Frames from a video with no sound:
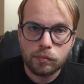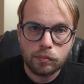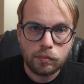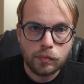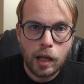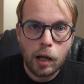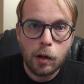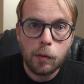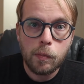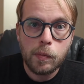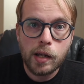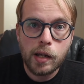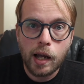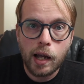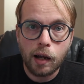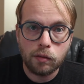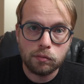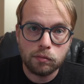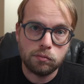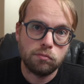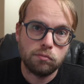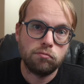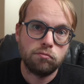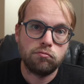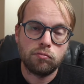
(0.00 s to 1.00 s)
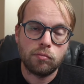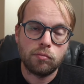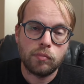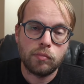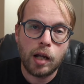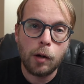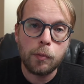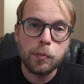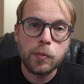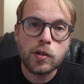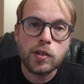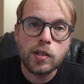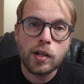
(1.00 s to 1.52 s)
Help me out.
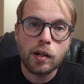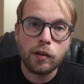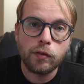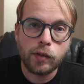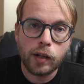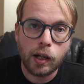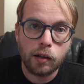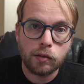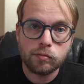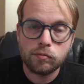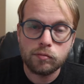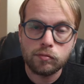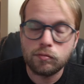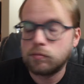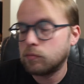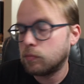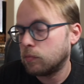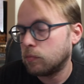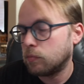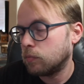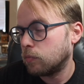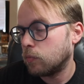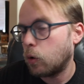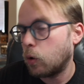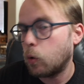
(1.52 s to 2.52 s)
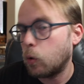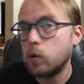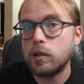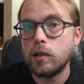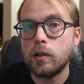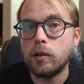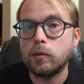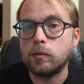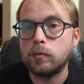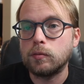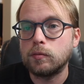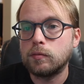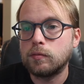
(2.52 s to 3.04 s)
Help yourself out. Or
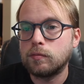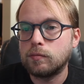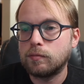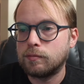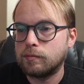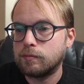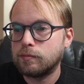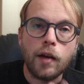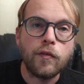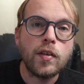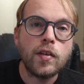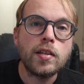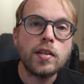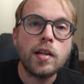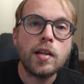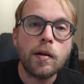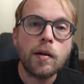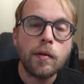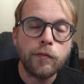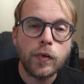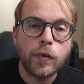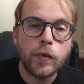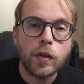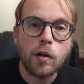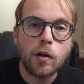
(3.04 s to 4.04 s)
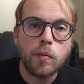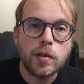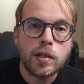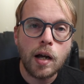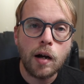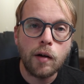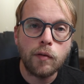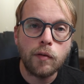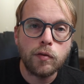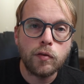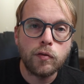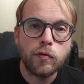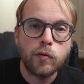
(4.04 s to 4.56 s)
don't. If this video was
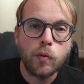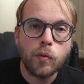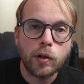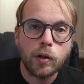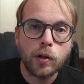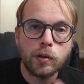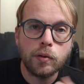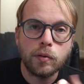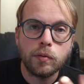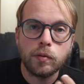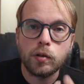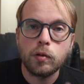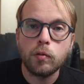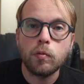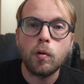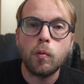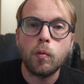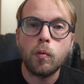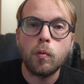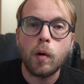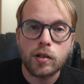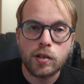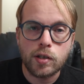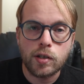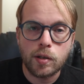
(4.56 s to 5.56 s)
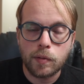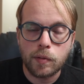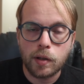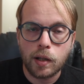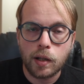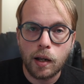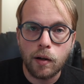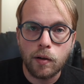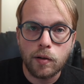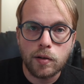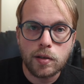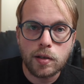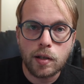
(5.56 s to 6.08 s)
helpful for you and you want to watch something
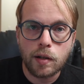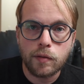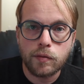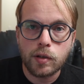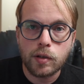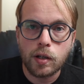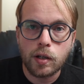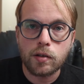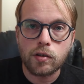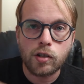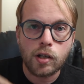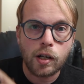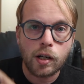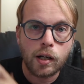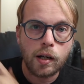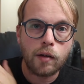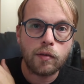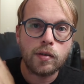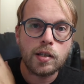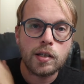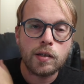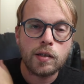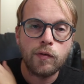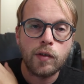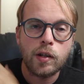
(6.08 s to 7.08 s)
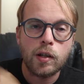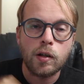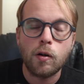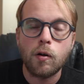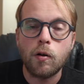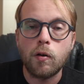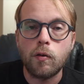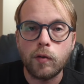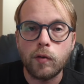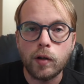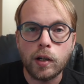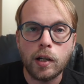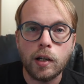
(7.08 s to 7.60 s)
else I've done, check out this video
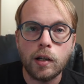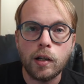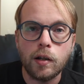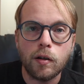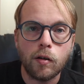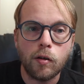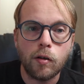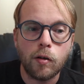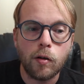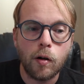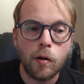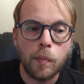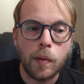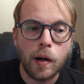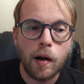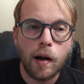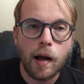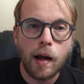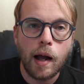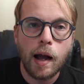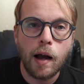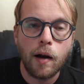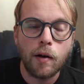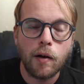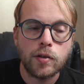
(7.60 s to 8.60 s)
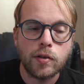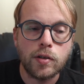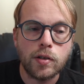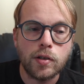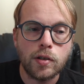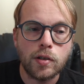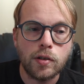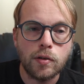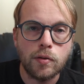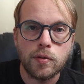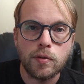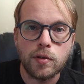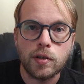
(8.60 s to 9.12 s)
over here about how to
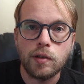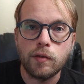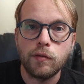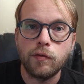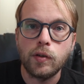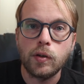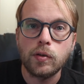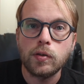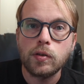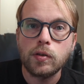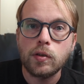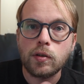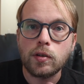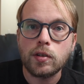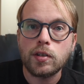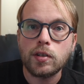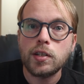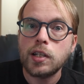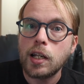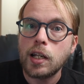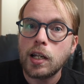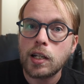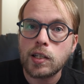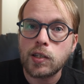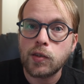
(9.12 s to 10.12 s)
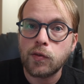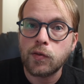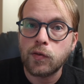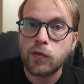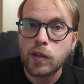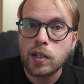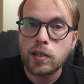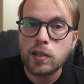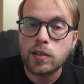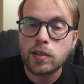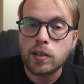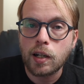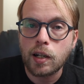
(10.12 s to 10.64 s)
use the filtered CSV
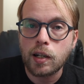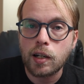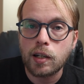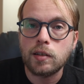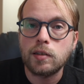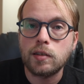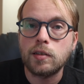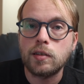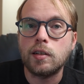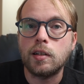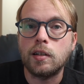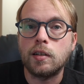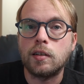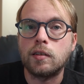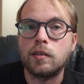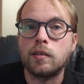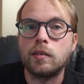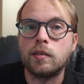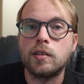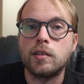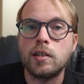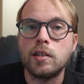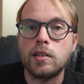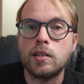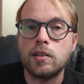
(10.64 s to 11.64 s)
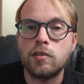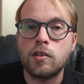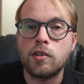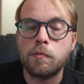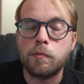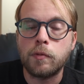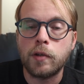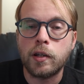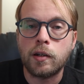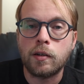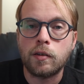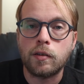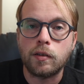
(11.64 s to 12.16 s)
settings in TCG
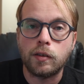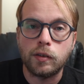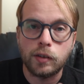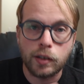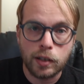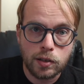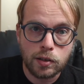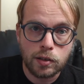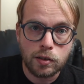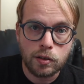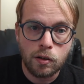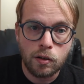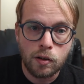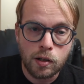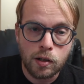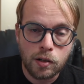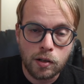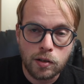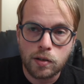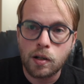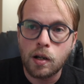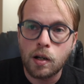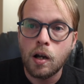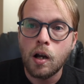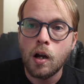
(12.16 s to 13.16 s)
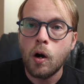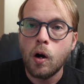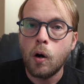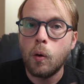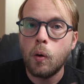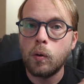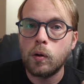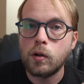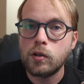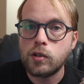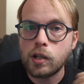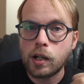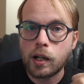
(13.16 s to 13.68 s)
Player to list cards.
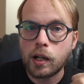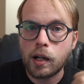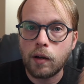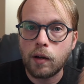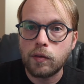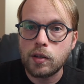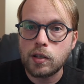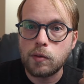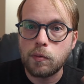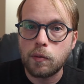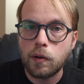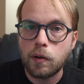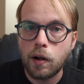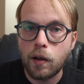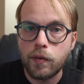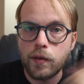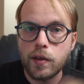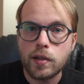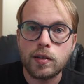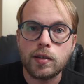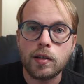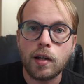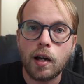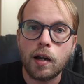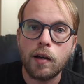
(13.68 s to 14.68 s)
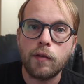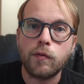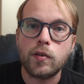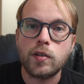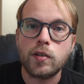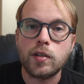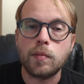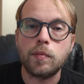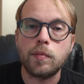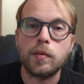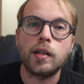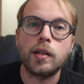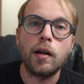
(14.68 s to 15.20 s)
Or check out this one on this side for
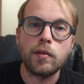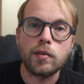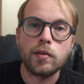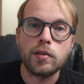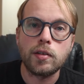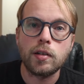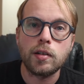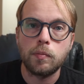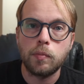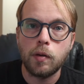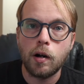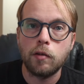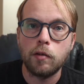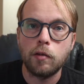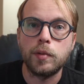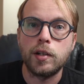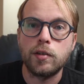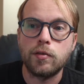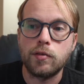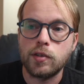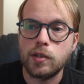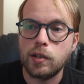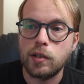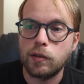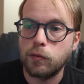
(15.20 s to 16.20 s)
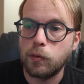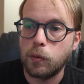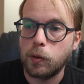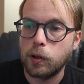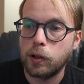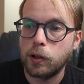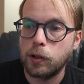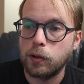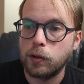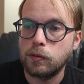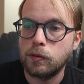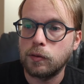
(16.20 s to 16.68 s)
something else that'll probably be interesting for you.